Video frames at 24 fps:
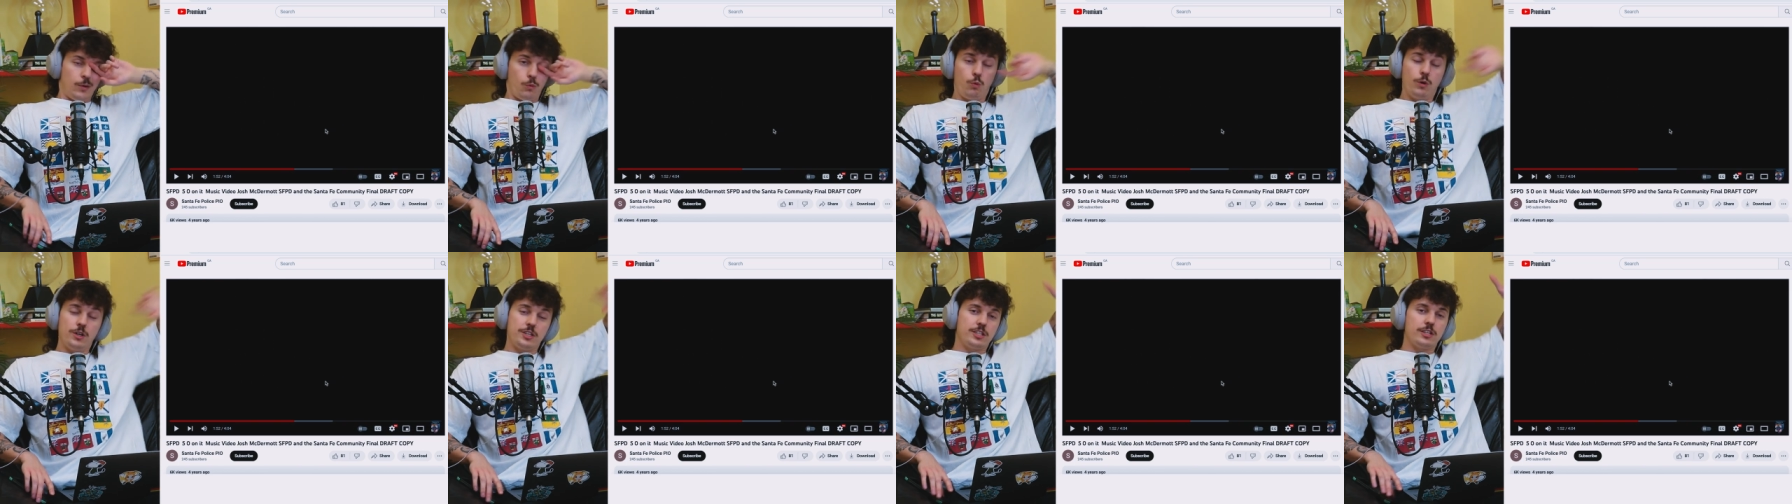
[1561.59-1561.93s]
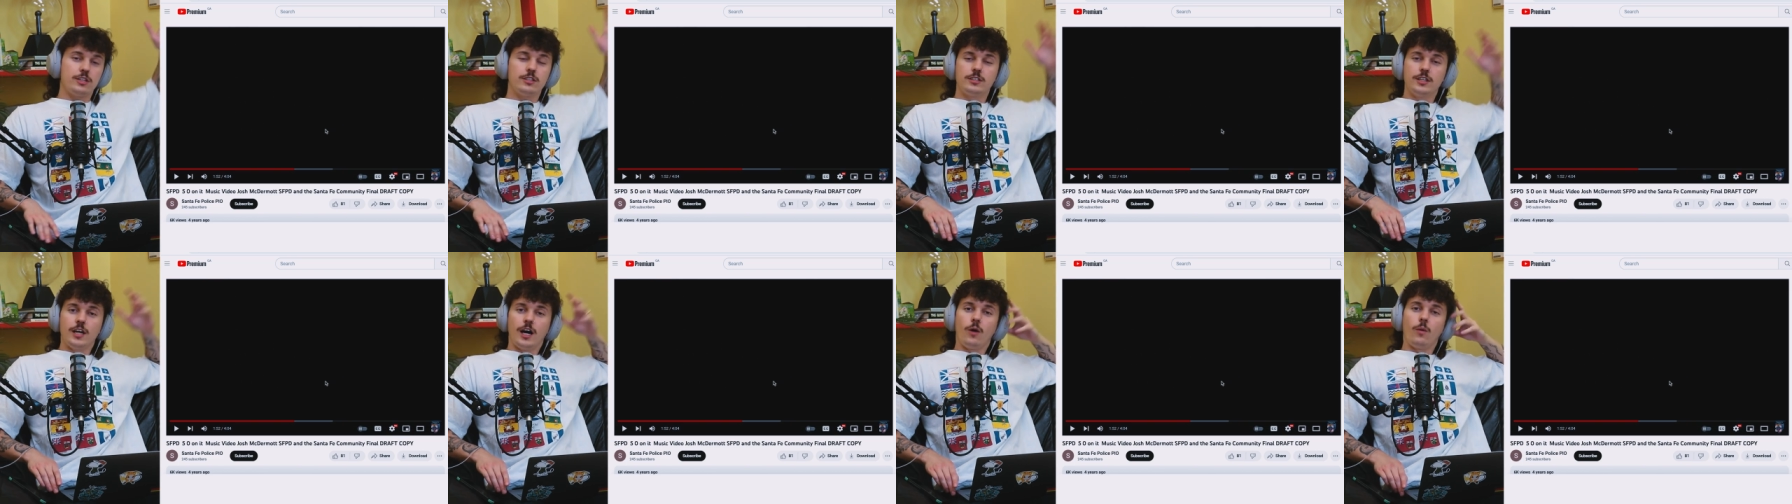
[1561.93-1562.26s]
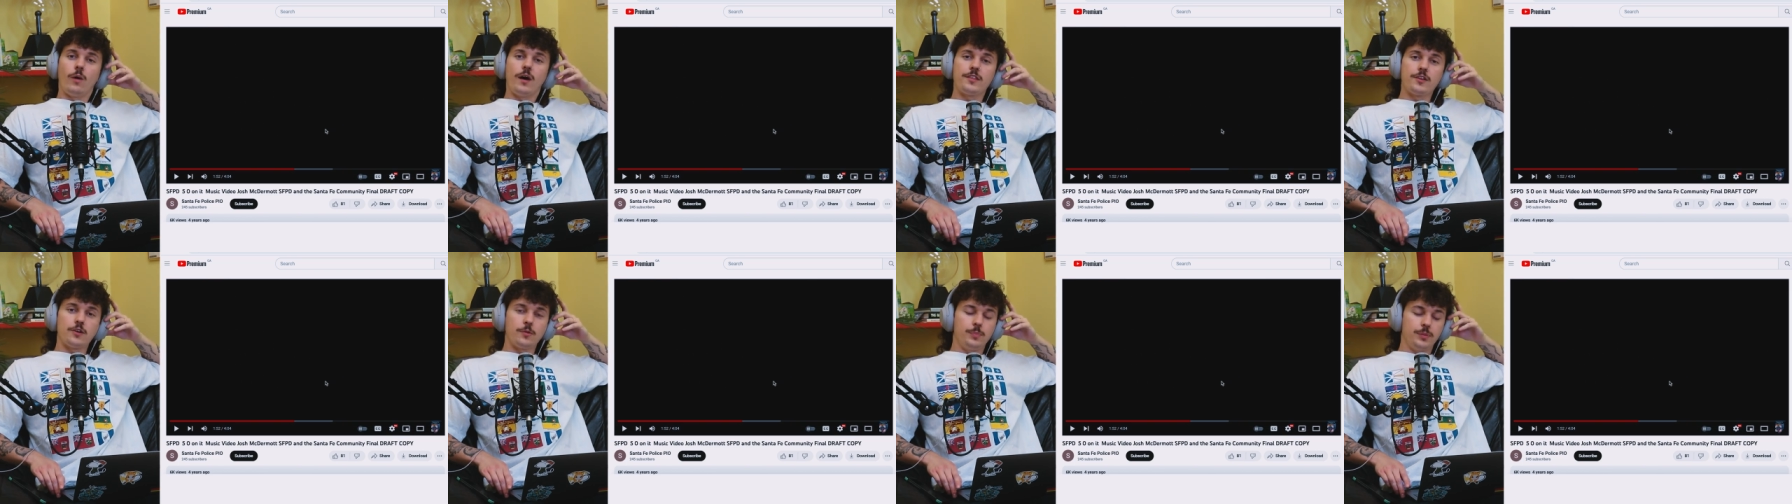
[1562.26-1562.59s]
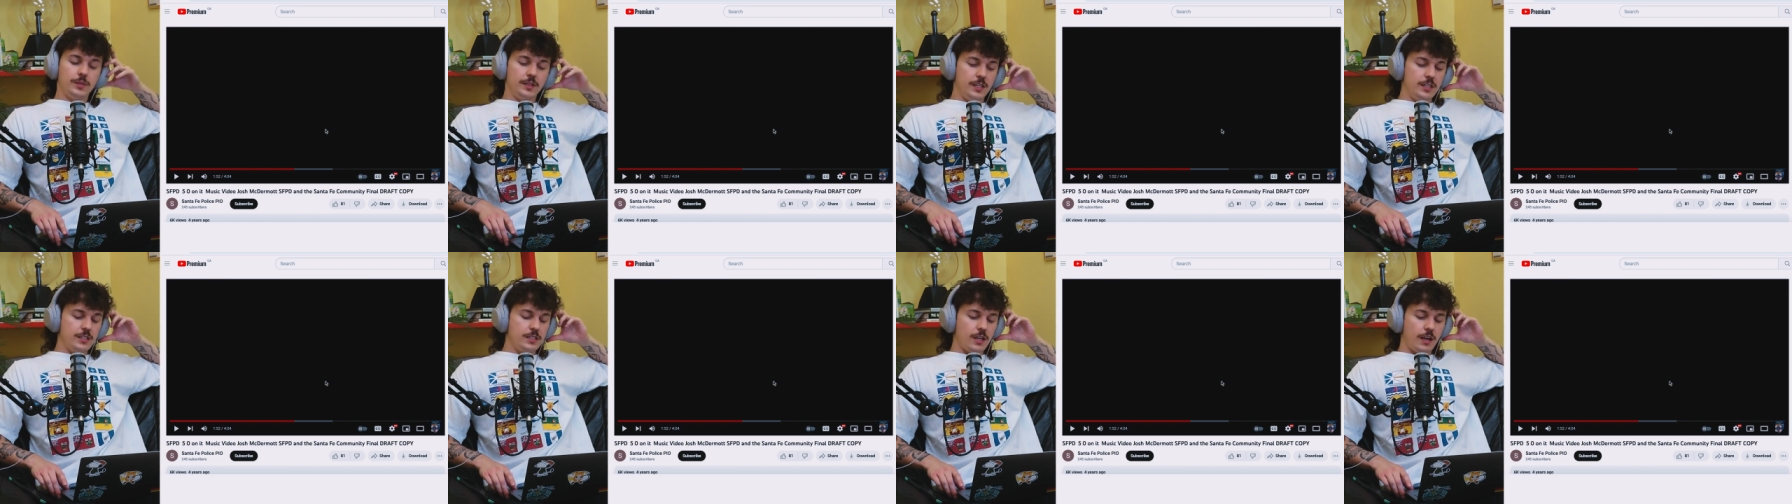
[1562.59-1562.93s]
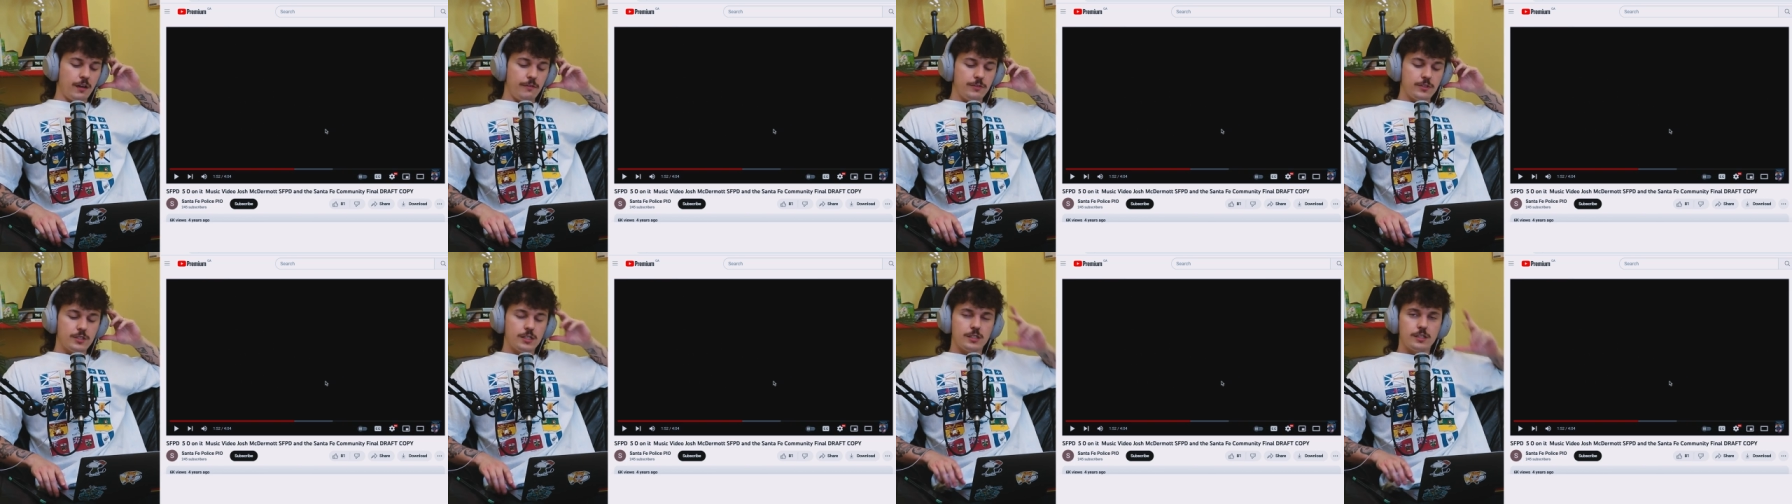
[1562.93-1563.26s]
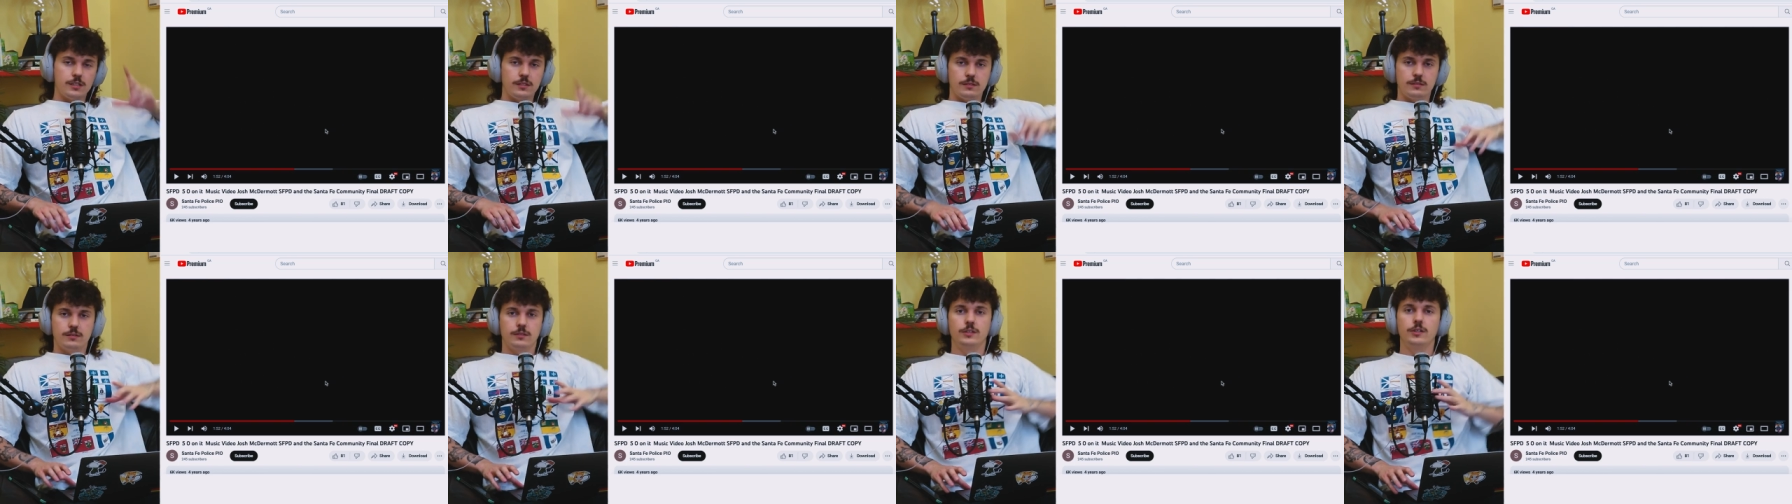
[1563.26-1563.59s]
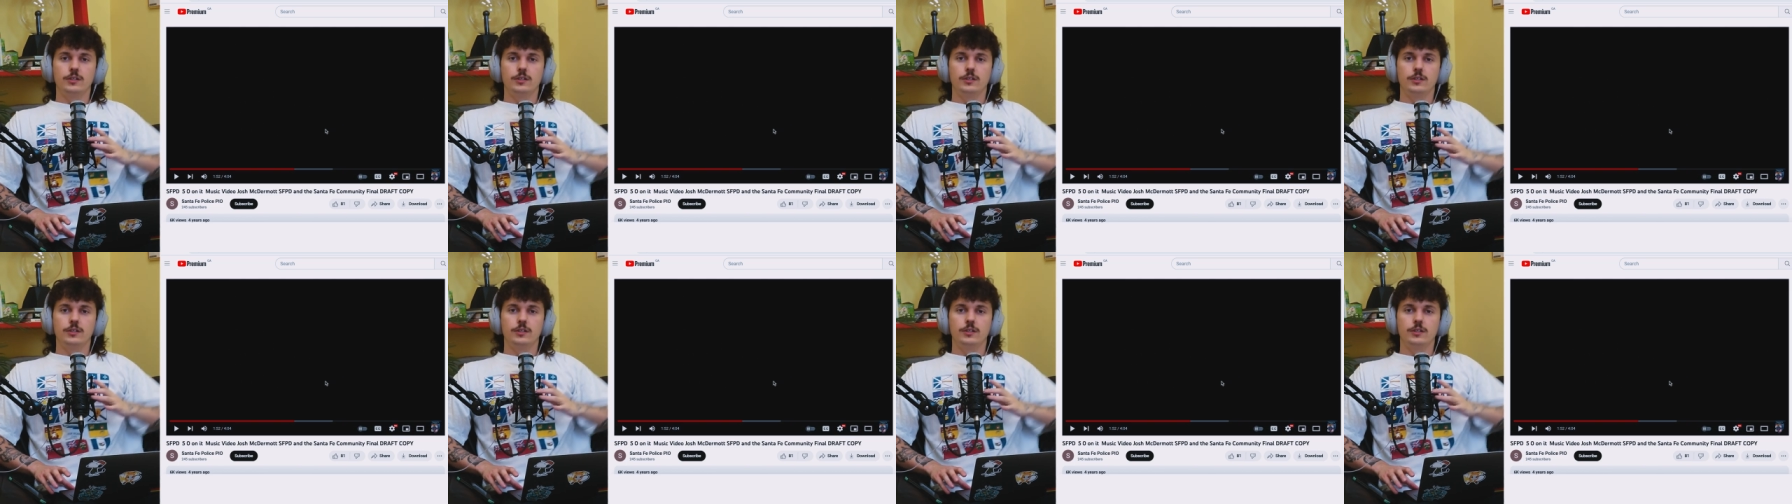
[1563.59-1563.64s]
was there no other police officer